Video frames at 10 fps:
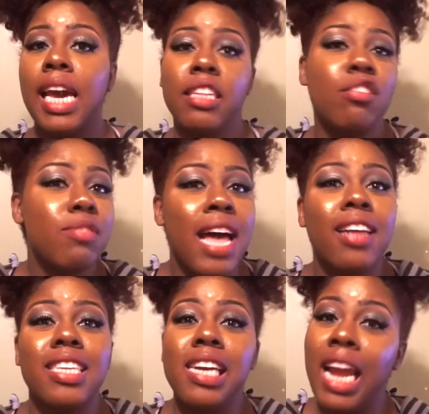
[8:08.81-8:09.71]
in
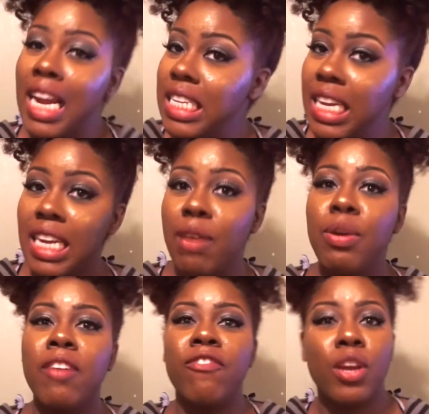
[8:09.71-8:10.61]
2018, and
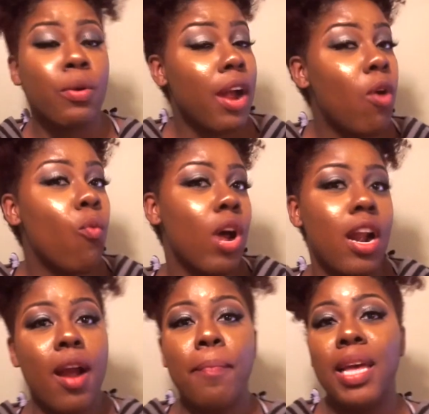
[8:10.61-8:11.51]
we can figure out what
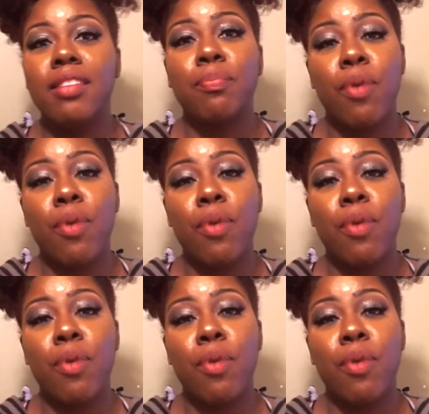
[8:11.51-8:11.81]
our best